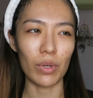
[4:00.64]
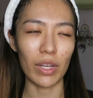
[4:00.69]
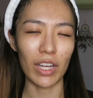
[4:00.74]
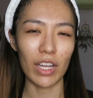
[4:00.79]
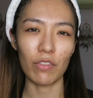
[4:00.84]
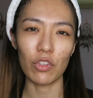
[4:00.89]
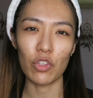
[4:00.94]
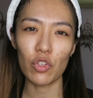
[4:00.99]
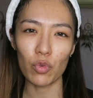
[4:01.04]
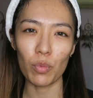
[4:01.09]
the
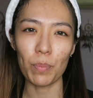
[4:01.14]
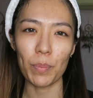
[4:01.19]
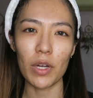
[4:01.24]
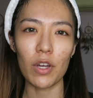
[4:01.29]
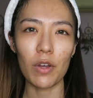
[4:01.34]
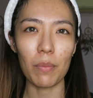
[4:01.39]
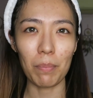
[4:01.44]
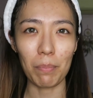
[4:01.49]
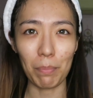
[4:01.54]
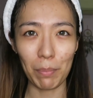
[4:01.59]
kind of
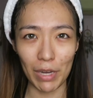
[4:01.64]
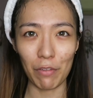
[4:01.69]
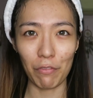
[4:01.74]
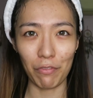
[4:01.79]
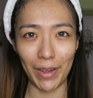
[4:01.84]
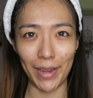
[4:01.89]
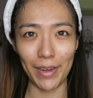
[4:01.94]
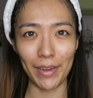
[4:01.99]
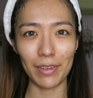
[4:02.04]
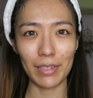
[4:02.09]
super
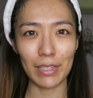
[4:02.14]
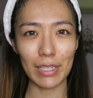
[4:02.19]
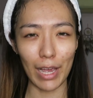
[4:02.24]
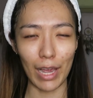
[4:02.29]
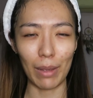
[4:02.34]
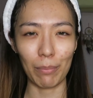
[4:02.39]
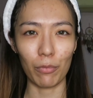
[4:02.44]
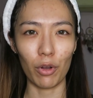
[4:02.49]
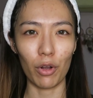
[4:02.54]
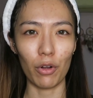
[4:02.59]
mattifying
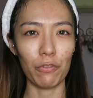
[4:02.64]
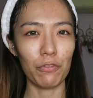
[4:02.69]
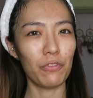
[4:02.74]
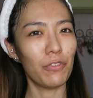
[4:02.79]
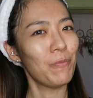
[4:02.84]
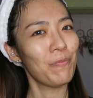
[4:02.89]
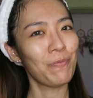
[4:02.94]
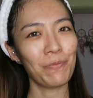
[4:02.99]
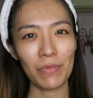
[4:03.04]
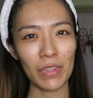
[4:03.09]
type of
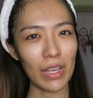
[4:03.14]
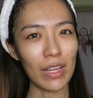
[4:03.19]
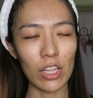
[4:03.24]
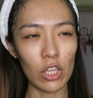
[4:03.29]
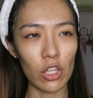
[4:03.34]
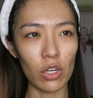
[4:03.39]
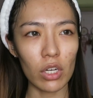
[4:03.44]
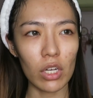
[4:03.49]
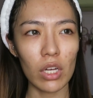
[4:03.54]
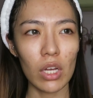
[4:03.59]

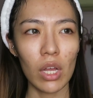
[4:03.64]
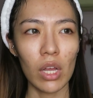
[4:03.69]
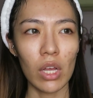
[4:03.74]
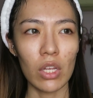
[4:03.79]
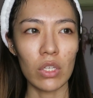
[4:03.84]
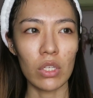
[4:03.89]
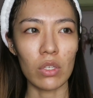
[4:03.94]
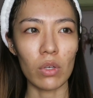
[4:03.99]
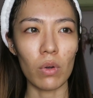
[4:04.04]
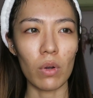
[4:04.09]
look,
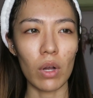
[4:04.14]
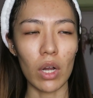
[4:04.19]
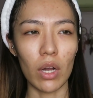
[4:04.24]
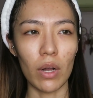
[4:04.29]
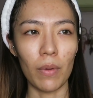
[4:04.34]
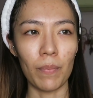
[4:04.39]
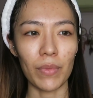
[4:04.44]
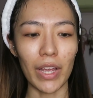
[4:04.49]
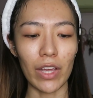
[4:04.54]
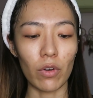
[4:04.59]
so
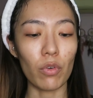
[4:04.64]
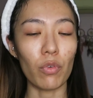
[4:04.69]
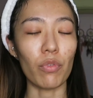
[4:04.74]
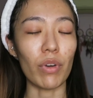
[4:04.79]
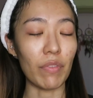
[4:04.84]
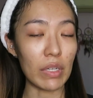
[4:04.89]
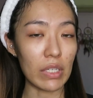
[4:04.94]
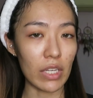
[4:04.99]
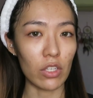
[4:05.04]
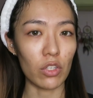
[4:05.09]
I don't
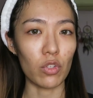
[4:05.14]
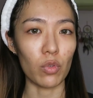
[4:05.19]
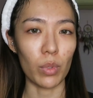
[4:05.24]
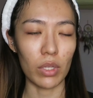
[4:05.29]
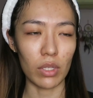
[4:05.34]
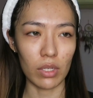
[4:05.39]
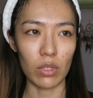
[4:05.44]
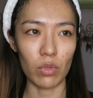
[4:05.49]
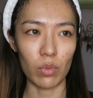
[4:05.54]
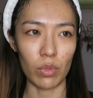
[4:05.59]
gravitate
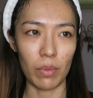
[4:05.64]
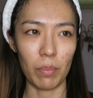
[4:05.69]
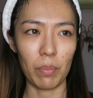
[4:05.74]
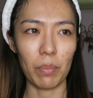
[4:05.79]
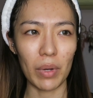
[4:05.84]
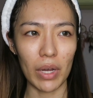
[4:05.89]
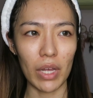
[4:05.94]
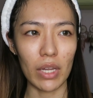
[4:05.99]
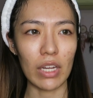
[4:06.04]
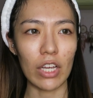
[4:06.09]
toward this one.
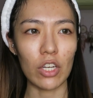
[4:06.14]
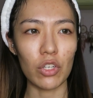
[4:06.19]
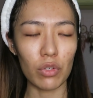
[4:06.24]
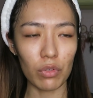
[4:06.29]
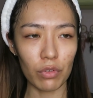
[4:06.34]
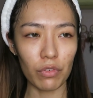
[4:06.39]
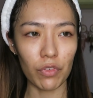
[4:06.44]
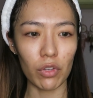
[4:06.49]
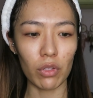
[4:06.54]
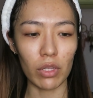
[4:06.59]
But I
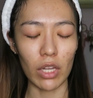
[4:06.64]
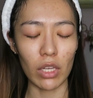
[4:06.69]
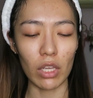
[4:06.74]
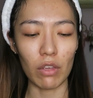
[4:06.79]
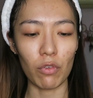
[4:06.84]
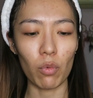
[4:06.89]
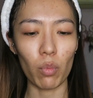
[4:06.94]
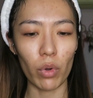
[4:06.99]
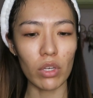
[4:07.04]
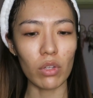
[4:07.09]
do feel like
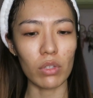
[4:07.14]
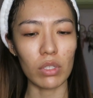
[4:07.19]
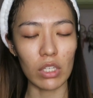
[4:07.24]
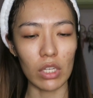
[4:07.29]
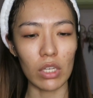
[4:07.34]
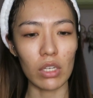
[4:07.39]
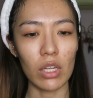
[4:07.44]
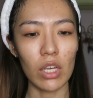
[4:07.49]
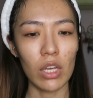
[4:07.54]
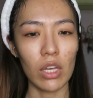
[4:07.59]
if you want your
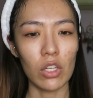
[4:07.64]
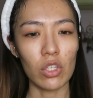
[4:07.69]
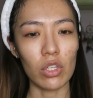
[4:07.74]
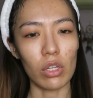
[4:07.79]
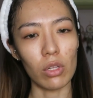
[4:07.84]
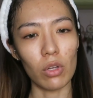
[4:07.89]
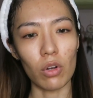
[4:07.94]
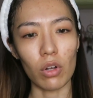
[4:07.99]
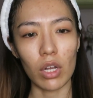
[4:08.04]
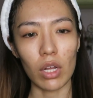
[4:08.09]
skin to
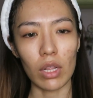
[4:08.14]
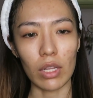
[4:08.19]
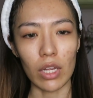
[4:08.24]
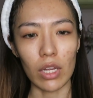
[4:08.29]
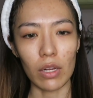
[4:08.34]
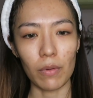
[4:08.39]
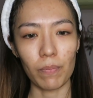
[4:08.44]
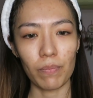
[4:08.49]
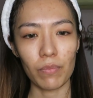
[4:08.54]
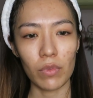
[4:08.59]
look
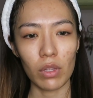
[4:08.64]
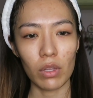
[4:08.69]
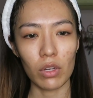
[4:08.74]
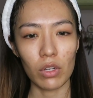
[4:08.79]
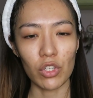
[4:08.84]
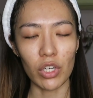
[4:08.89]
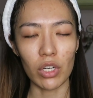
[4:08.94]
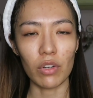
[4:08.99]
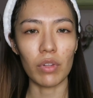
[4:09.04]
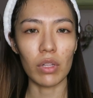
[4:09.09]
like
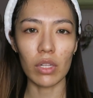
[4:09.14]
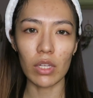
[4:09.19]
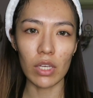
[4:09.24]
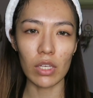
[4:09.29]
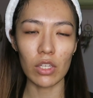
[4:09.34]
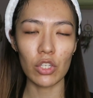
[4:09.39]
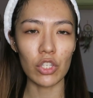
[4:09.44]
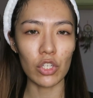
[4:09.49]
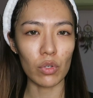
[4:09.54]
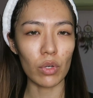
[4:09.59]

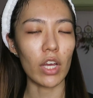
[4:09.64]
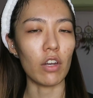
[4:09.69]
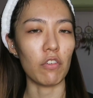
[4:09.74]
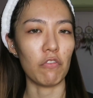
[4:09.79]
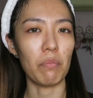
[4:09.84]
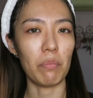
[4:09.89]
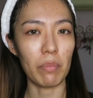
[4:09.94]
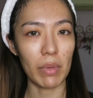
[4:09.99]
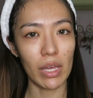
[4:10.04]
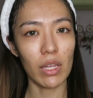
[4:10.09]
generally still kind of
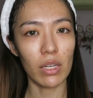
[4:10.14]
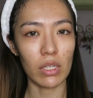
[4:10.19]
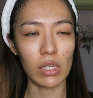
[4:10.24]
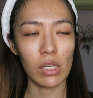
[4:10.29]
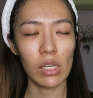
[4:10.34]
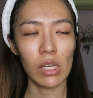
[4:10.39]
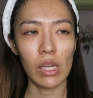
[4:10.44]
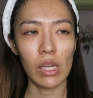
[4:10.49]
matte,